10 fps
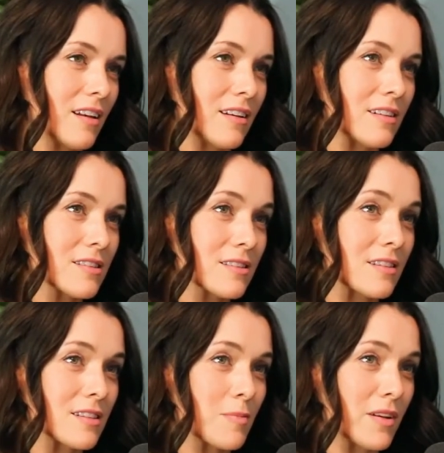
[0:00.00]
And
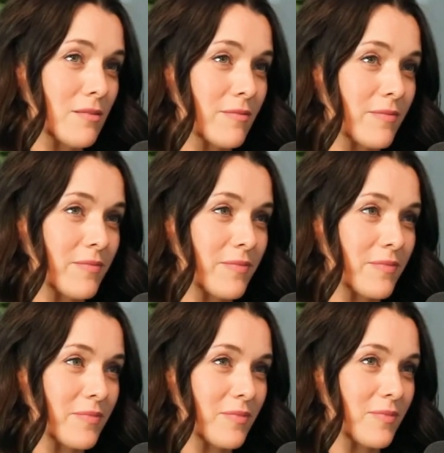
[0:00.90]
it's been
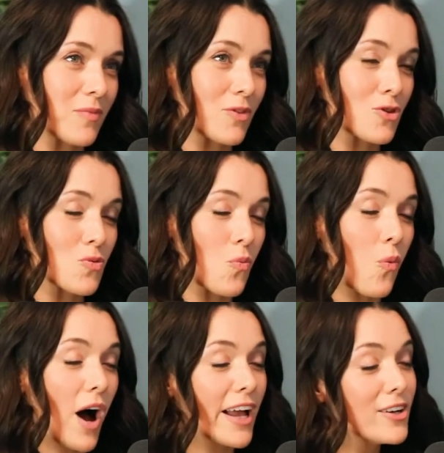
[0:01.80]

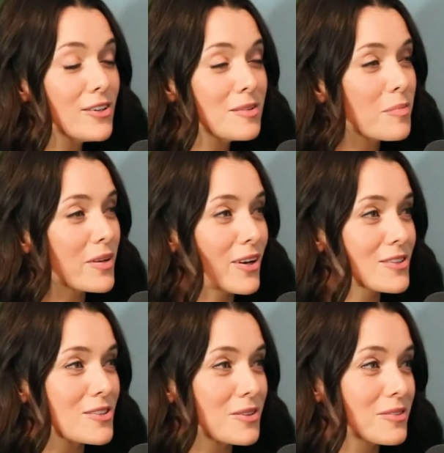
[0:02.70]
wild, but
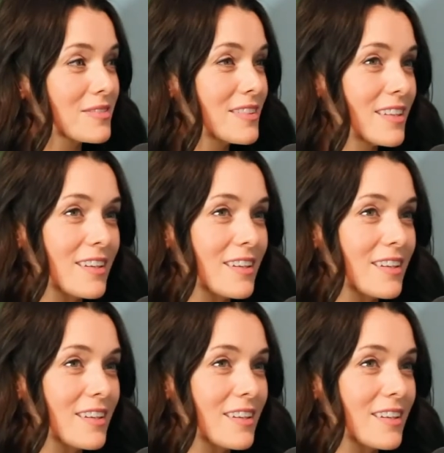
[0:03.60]
also